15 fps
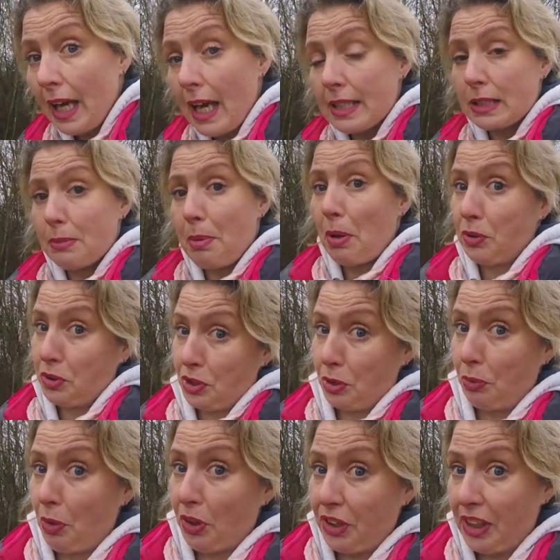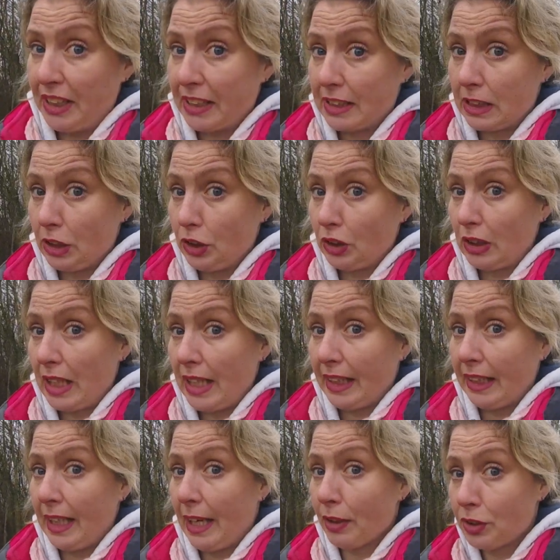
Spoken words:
as opposed to what things look like now.